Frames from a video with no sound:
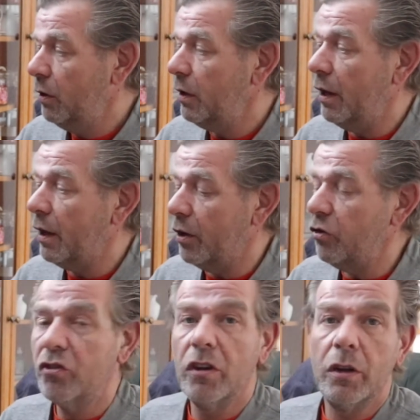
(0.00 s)
Then I can
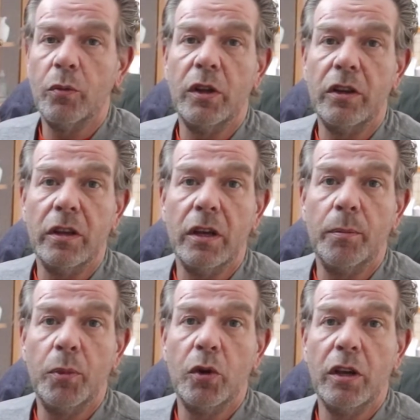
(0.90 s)
start with
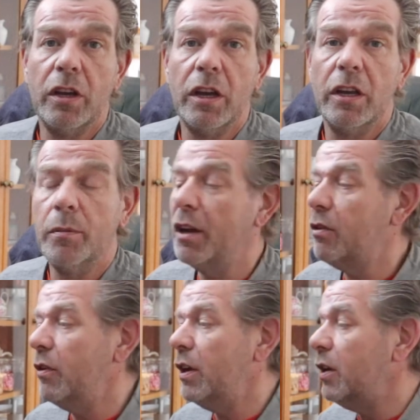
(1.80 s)
putting the
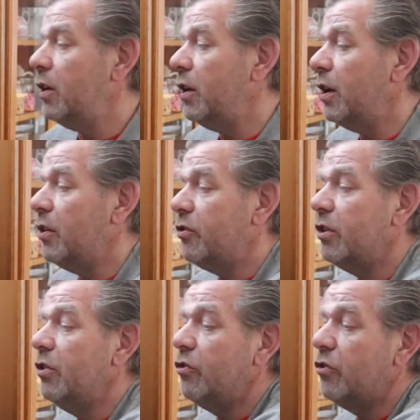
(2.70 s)
battery
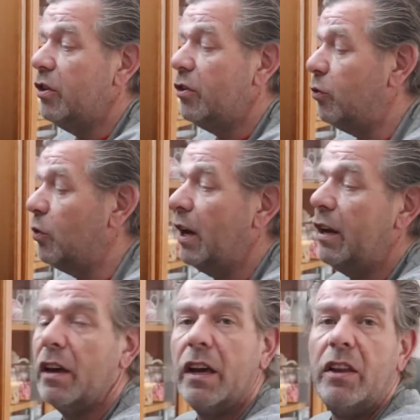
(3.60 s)
cells
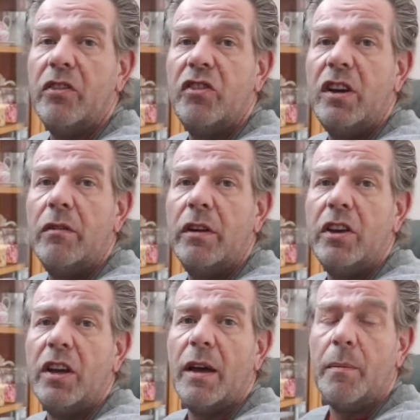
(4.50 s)
together in
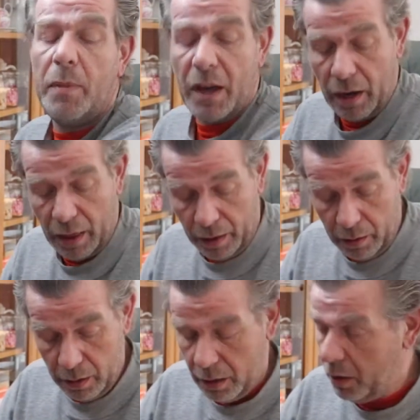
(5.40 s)
serie and parallel.